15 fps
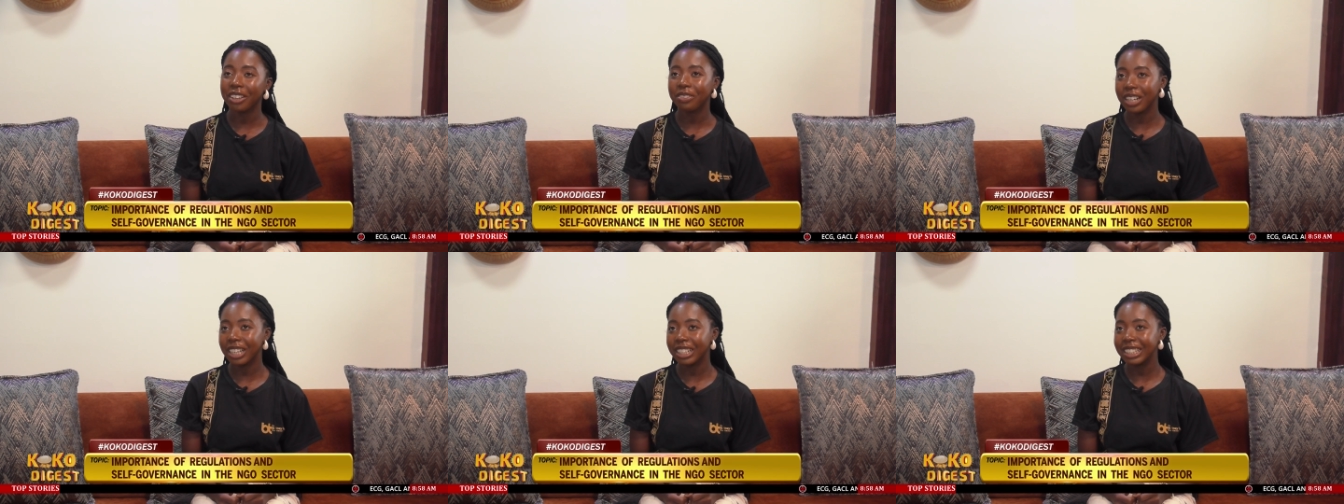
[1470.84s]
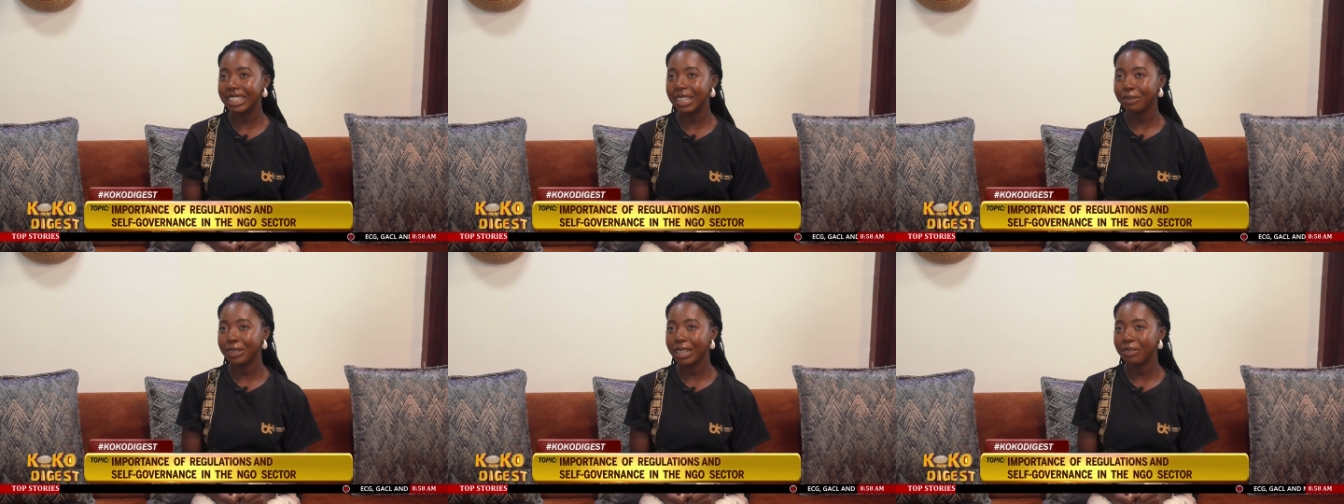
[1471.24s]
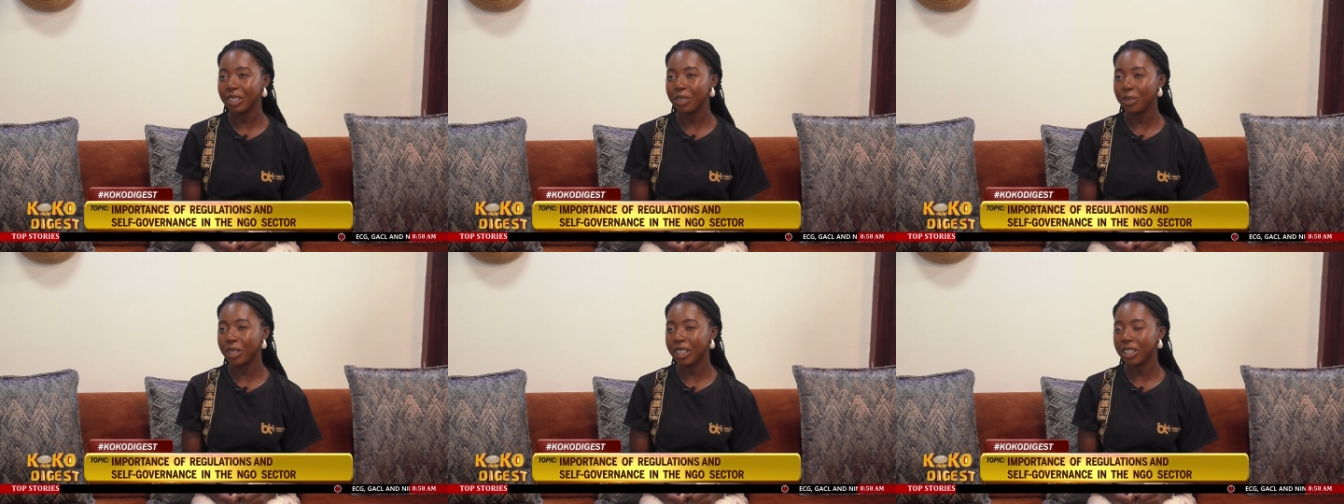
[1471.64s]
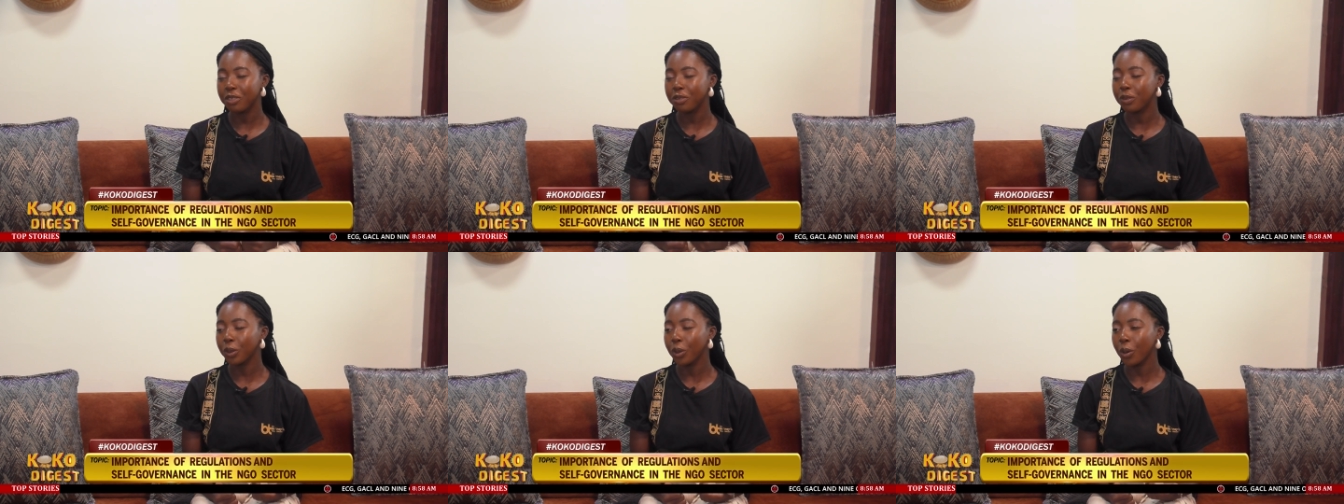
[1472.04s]
with the funds, sometimes it
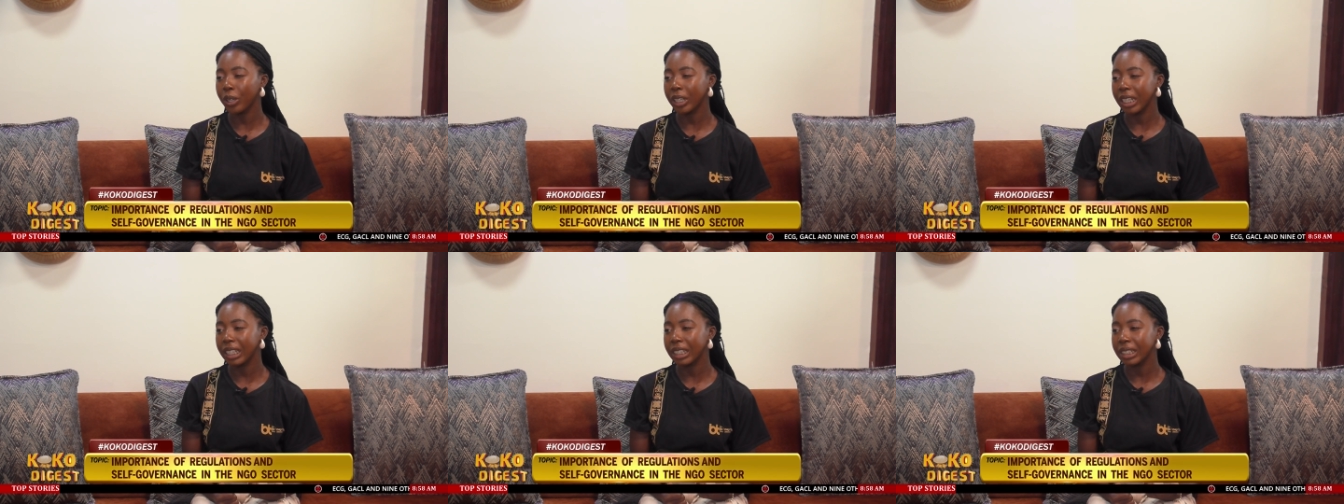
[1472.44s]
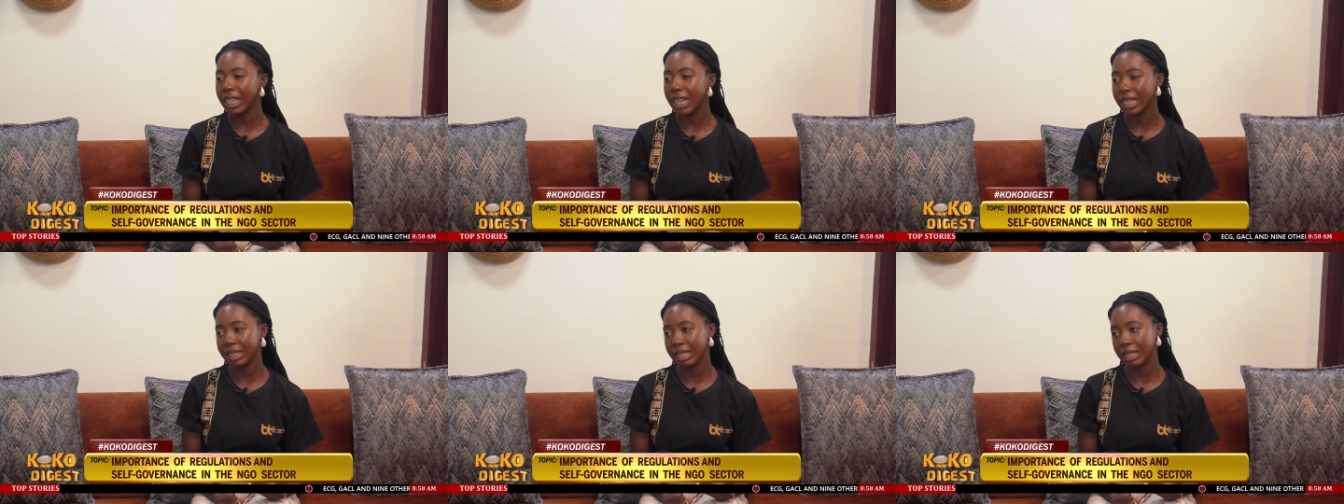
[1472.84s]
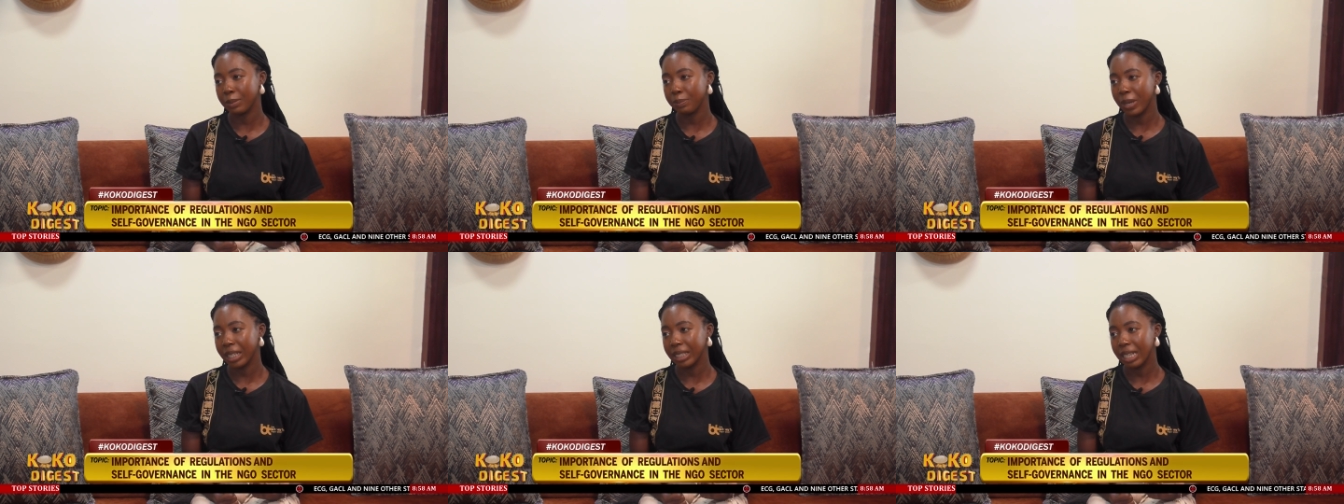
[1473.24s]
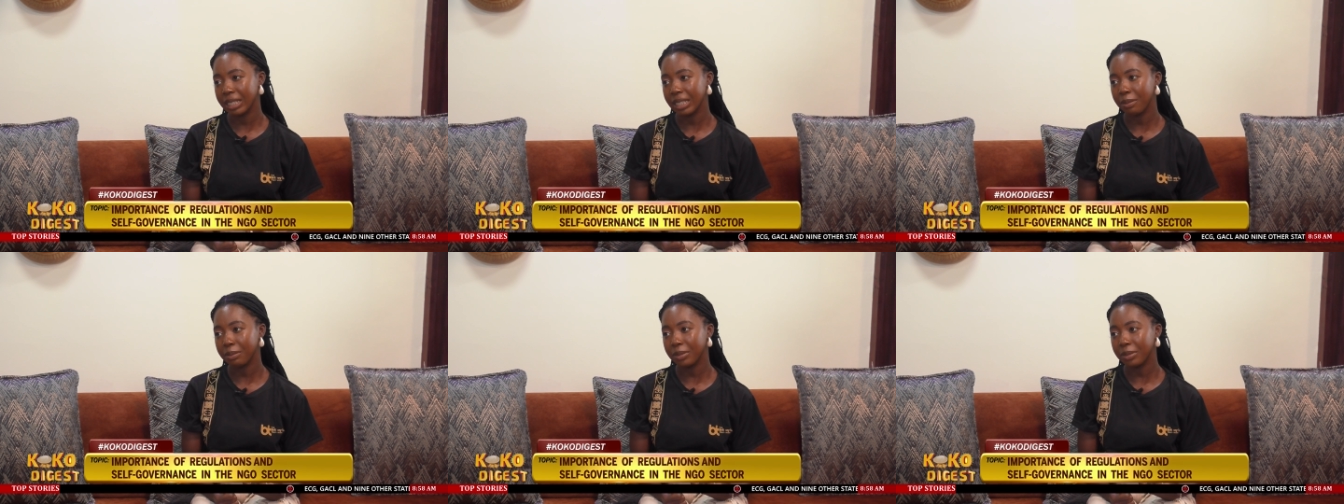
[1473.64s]
wouldn't flow in as expected.